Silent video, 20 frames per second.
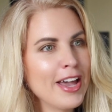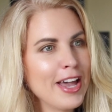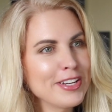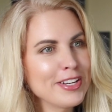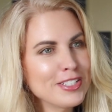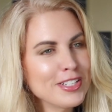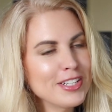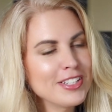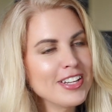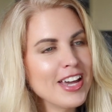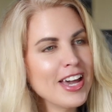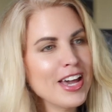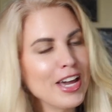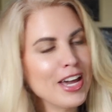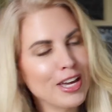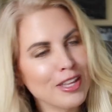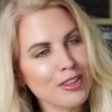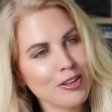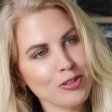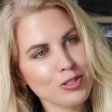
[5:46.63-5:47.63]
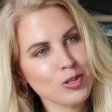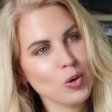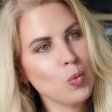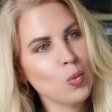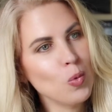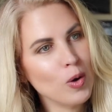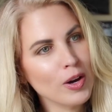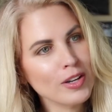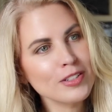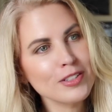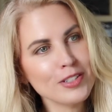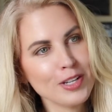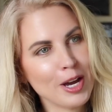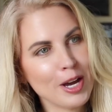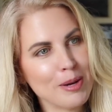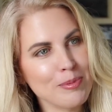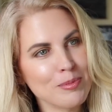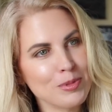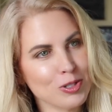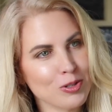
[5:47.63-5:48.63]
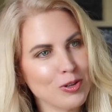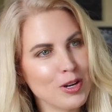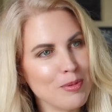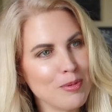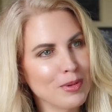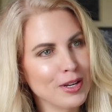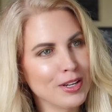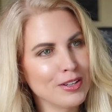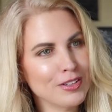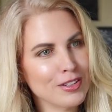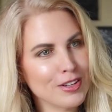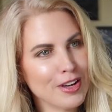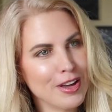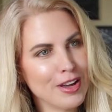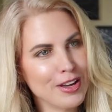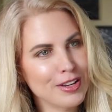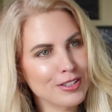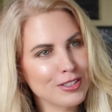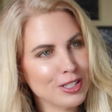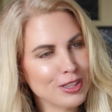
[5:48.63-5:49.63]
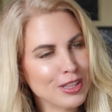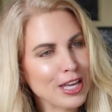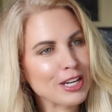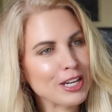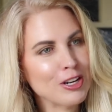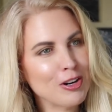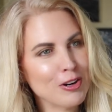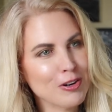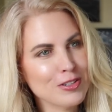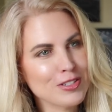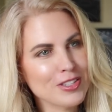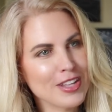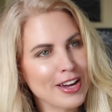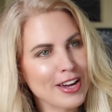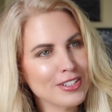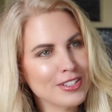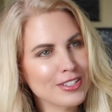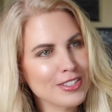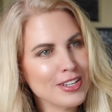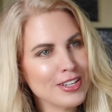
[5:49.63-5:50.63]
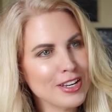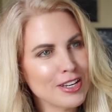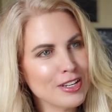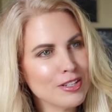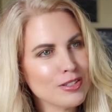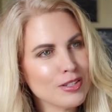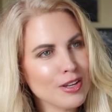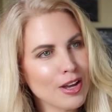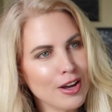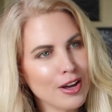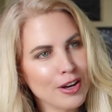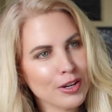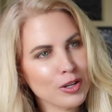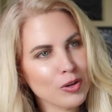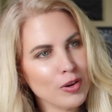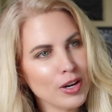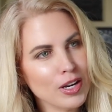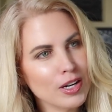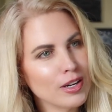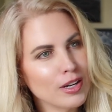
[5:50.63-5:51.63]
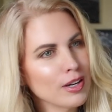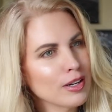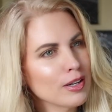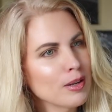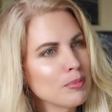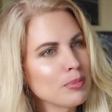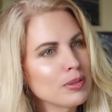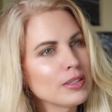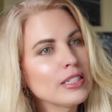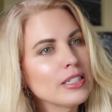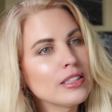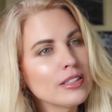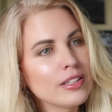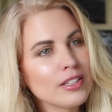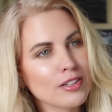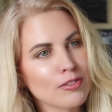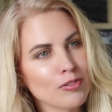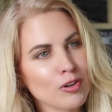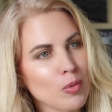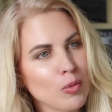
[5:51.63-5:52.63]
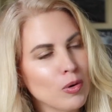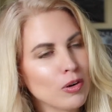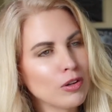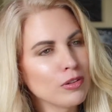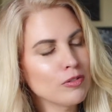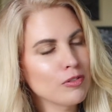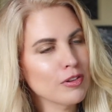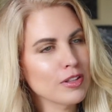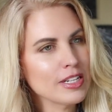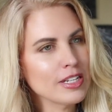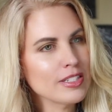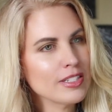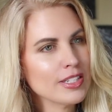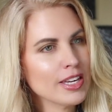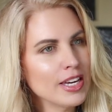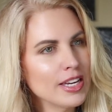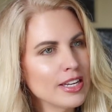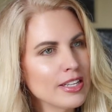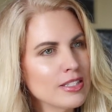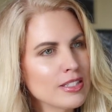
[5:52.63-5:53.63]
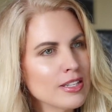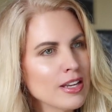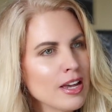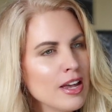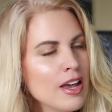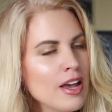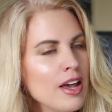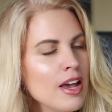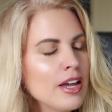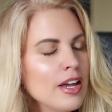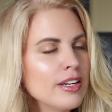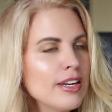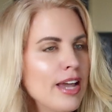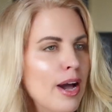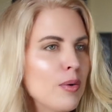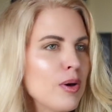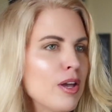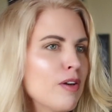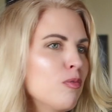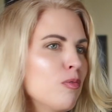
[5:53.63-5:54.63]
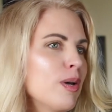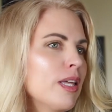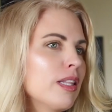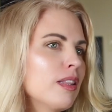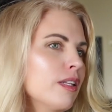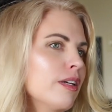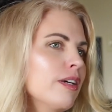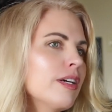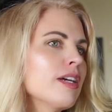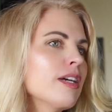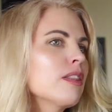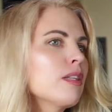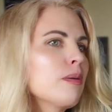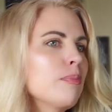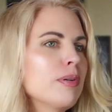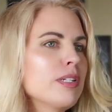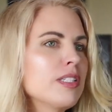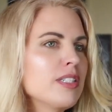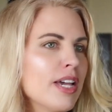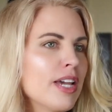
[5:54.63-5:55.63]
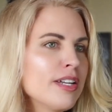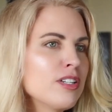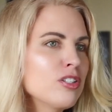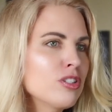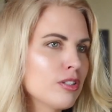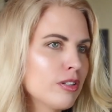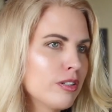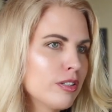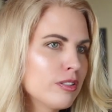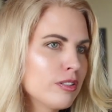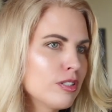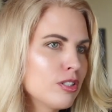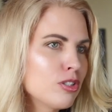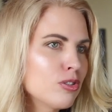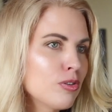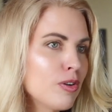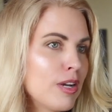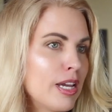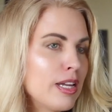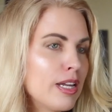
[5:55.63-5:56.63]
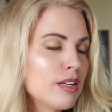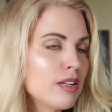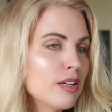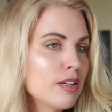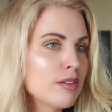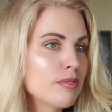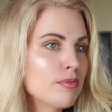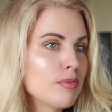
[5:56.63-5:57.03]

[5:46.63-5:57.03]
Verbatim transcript: And today there's a one-time treatment uh, to, that cures that disease, uh, creating a completely different world for these kids. Now, if we look at the potential to treat